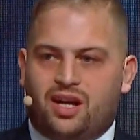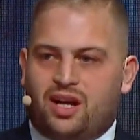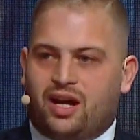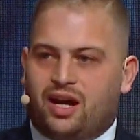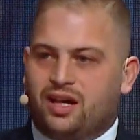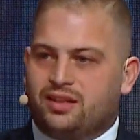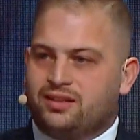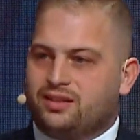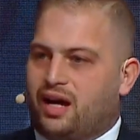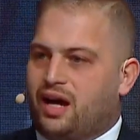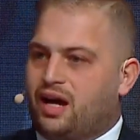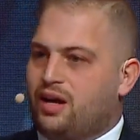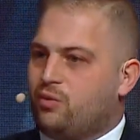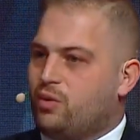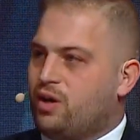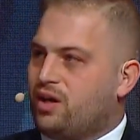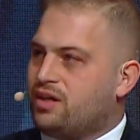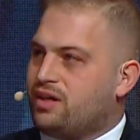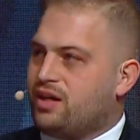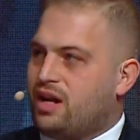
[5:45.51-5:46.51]
and I
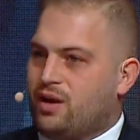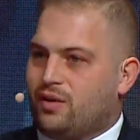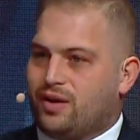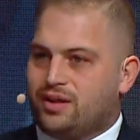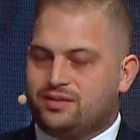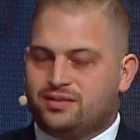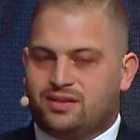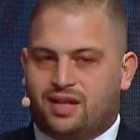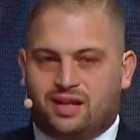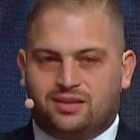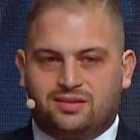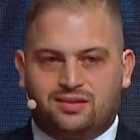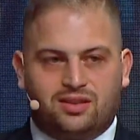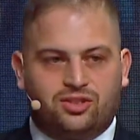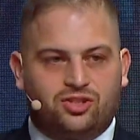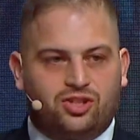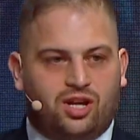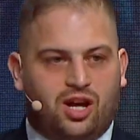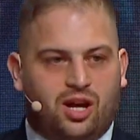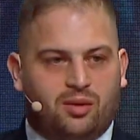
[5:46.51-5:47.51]
work now at Dante
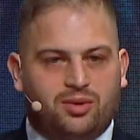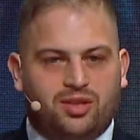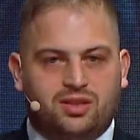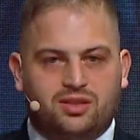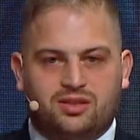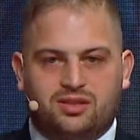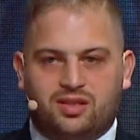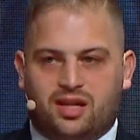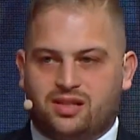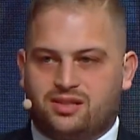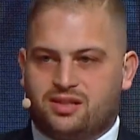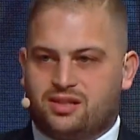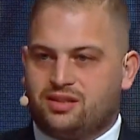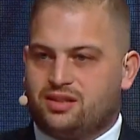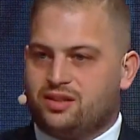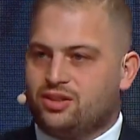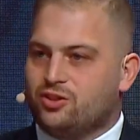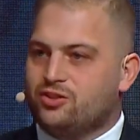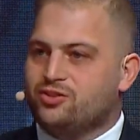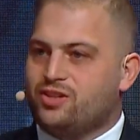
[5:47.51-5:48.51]
Genomics as a
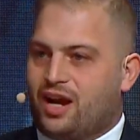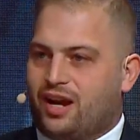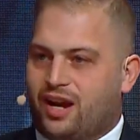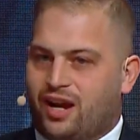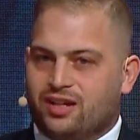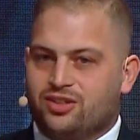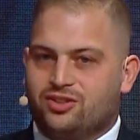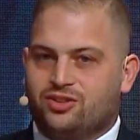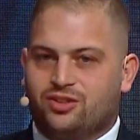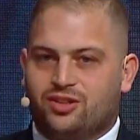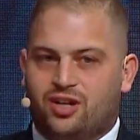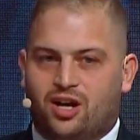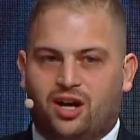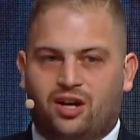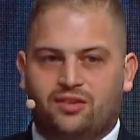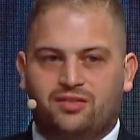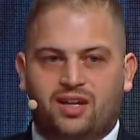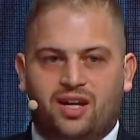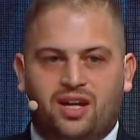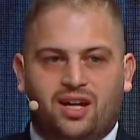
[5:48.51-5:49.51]
senior director
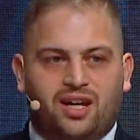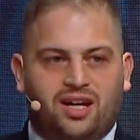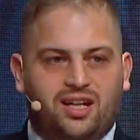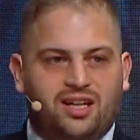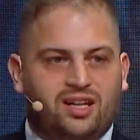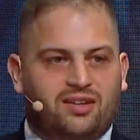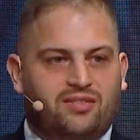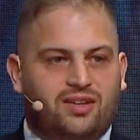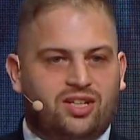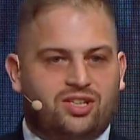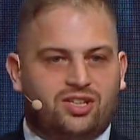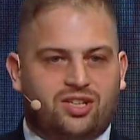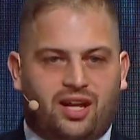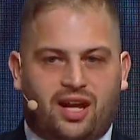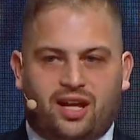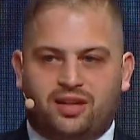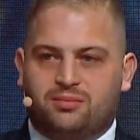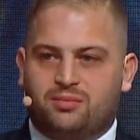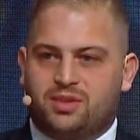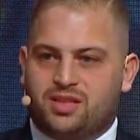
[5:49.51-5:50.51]
of innovation
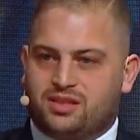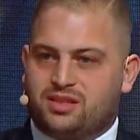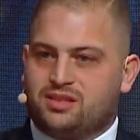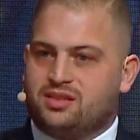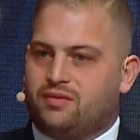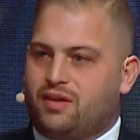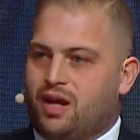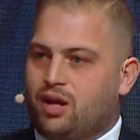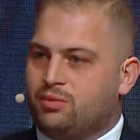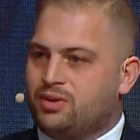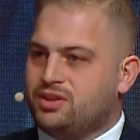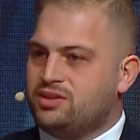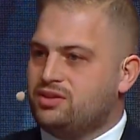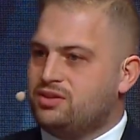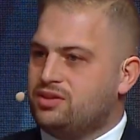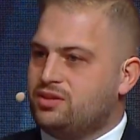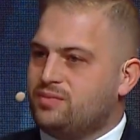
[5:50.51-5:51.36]
and business development.